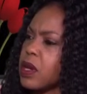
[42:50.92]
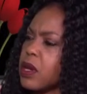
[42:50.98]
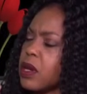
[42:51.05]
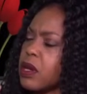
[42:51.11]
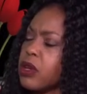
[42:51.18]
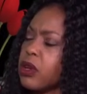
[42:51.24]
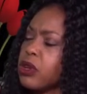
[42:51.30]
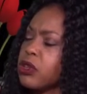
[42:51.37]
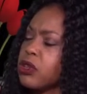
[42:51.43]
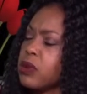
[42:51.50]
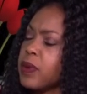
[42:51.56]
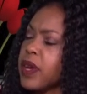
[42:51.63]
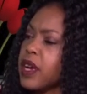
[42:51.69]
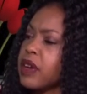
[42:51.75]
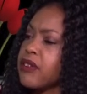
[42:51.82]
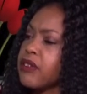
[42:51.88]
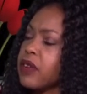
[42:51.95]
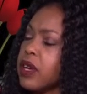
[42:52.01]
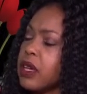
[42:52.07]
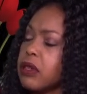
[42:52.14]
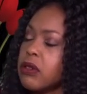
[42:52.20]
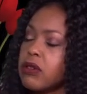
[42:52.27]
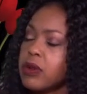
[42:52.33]
No, you're doing
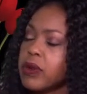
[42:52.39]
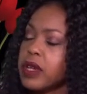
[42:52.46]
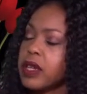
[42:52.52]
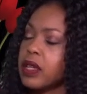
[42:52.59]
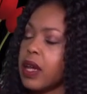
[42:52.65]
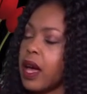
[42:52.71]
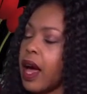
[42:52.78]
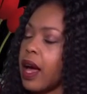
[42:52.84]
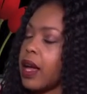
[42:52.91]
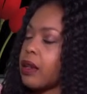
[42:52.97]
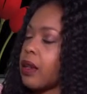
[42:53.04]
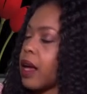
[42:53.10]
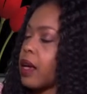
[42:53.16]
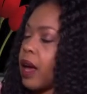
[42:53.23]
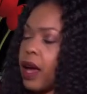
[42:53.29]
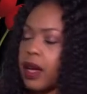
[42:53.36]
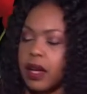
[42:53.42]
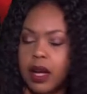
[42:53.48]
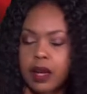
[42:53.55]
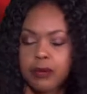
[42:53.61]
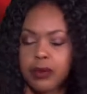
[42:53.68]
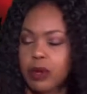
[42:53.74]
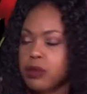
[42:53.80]

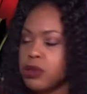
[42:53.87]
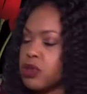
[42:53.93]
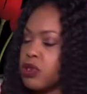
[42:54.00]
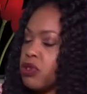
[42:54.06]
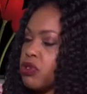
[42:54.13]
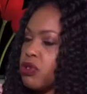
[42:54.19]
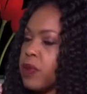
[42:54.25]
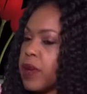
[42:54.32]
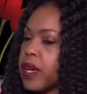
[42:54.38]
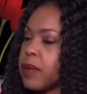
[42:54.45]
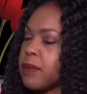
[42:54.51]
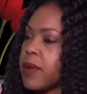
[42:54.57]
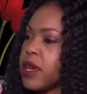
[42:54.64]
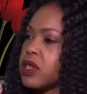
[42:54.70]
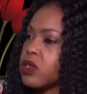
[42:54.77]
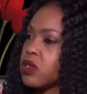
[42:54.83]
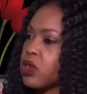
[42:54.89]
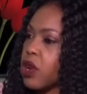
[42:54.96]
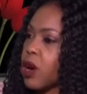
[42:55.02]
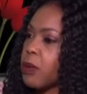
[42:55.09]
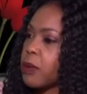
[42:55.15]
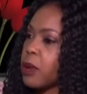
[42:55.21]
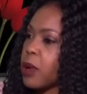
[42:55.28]
I promise you're doing an amazing
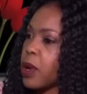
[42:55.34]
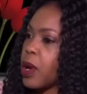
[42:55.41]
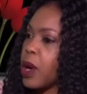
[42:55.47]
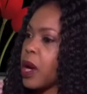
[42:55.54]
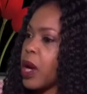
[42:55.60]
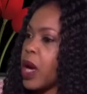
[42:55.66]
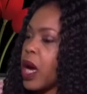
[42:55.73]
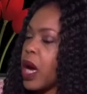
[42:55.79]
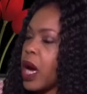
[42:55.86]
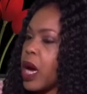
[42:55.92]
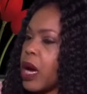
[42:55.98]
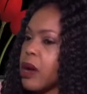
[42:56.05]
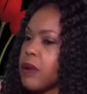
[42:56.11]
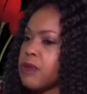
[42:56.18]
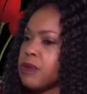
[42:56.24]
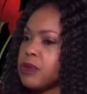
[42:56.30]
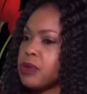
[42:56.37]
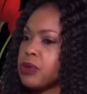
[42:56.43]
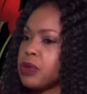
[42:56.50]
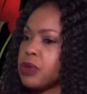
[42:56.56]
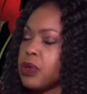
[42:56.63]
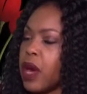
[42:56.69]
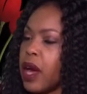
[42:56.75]
job.
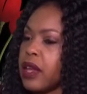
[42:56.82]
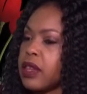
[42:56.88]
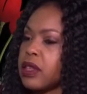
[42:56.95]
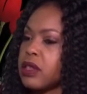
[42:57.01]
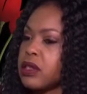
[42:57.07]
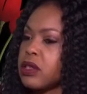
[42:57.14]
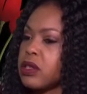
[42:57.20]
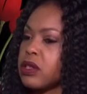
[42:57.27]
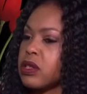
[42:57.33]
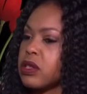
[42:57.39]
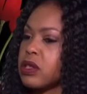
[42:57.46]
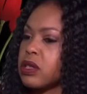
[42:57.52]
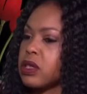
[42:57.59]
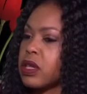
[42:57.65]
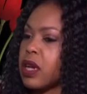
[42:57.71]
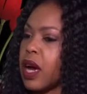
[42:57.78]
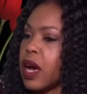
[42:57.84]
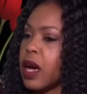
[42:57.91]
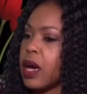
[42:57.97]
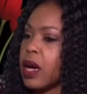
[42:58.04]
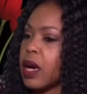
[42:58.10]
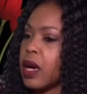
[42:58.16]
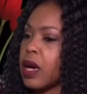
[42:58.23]
And
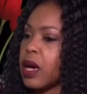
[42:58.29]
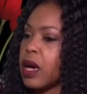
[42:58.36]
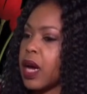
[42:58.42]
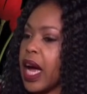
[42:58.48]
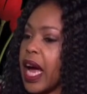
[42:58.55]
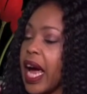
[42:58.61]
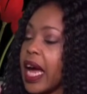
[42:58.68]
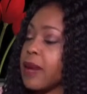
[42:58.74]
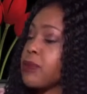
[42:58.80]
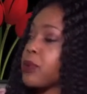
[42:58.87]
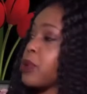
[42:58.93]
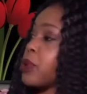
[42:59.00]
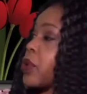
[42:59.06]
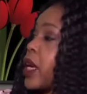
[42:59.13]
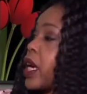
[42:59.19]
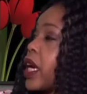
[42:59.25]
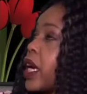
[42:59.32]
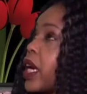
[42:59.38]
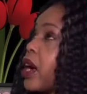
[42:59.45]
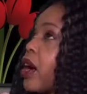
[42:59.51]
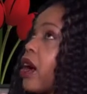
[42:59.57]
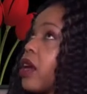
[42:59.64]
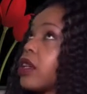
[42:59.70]
I pray
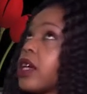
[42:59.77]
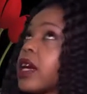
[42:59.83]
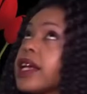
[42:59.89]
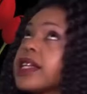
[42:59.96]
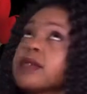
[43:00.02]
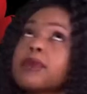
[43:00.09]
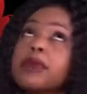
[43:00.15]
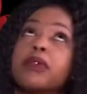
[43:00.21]
God grants me the